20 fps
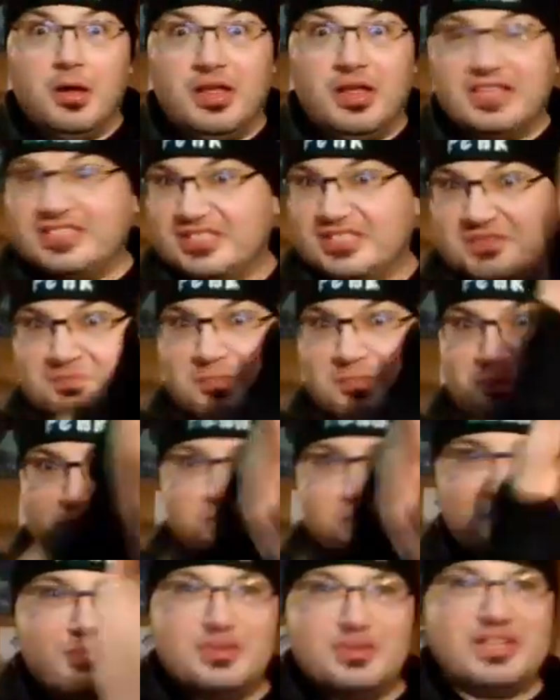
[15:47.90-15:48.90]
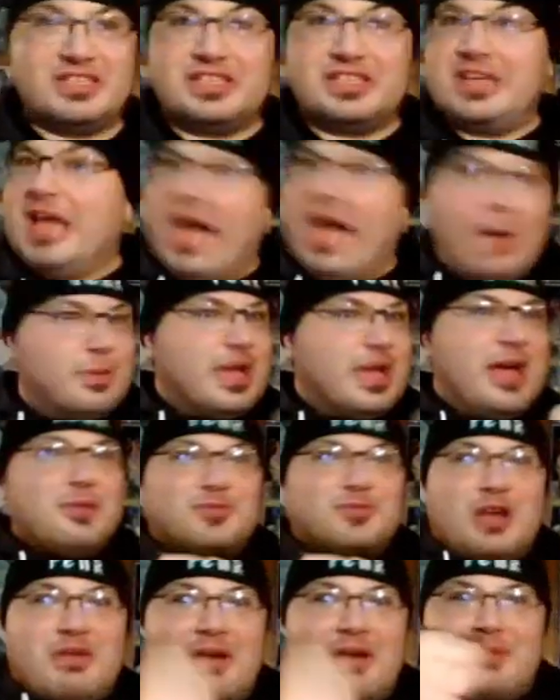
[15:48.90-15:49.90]
Oh, let's just, okay,
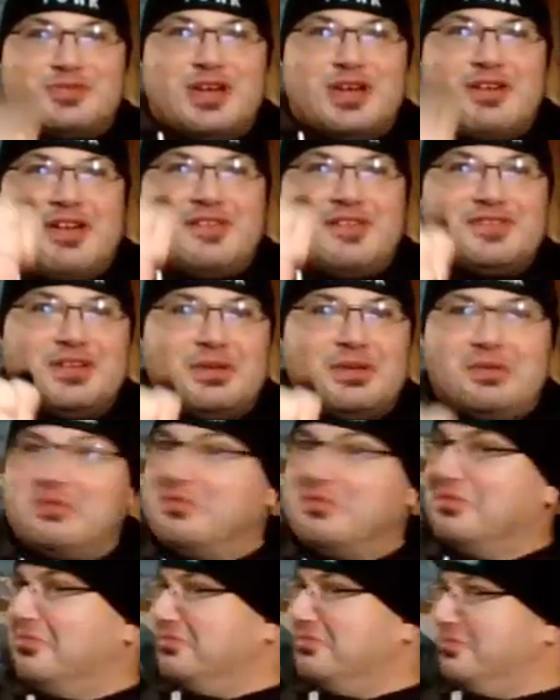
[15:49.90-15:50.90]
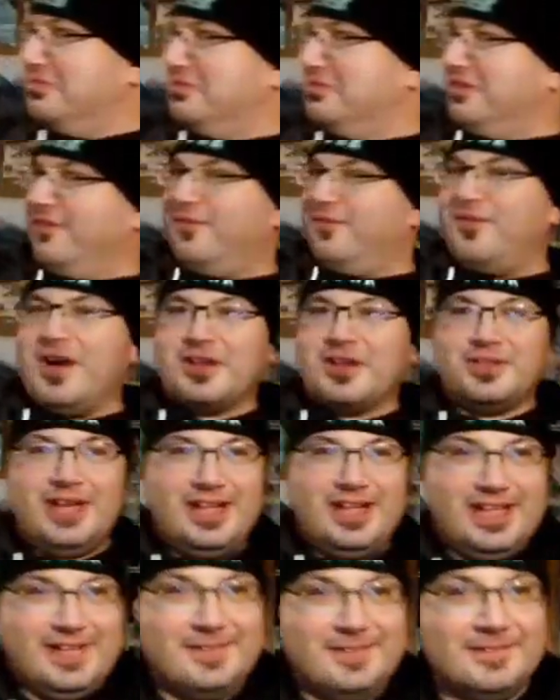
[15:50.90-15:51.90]
I'm driving. Fuck,
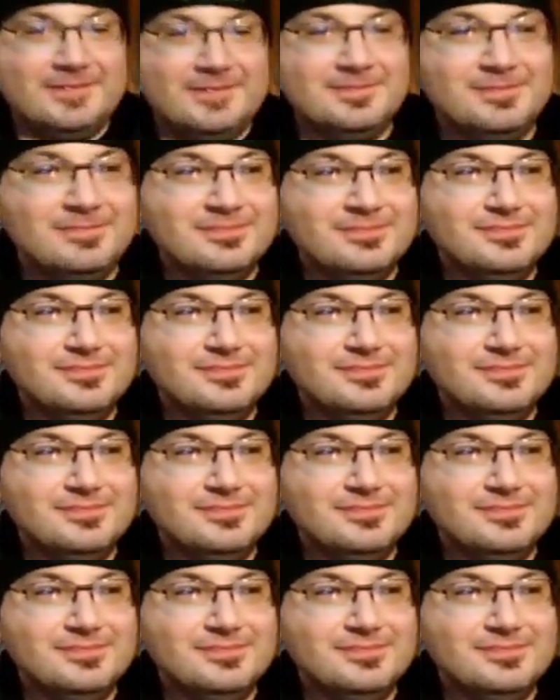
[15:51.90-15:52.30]
lady.